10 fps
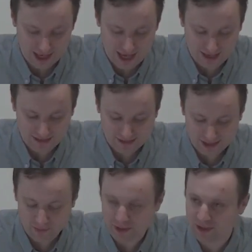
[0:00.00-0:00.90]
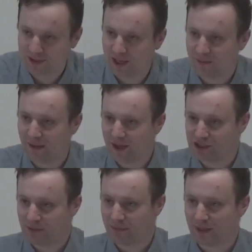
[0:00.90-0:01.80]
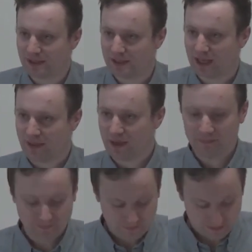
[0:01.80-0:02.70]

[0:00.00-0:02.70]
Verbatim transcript: and uh, be good to have fellowship together.